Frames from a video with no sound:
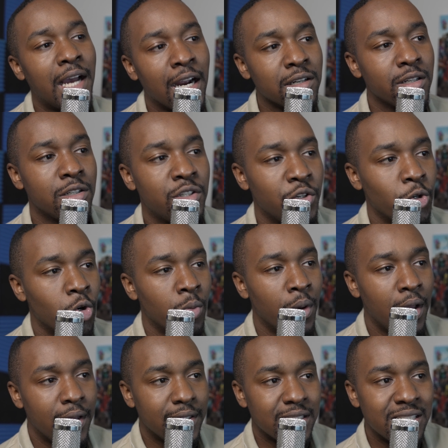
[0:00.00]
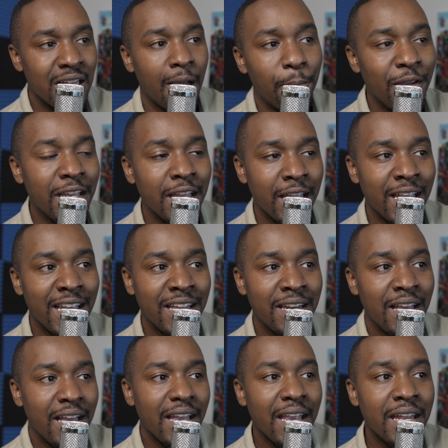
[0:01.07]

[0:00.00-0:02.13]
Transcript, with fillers: Doctor Doom stepping in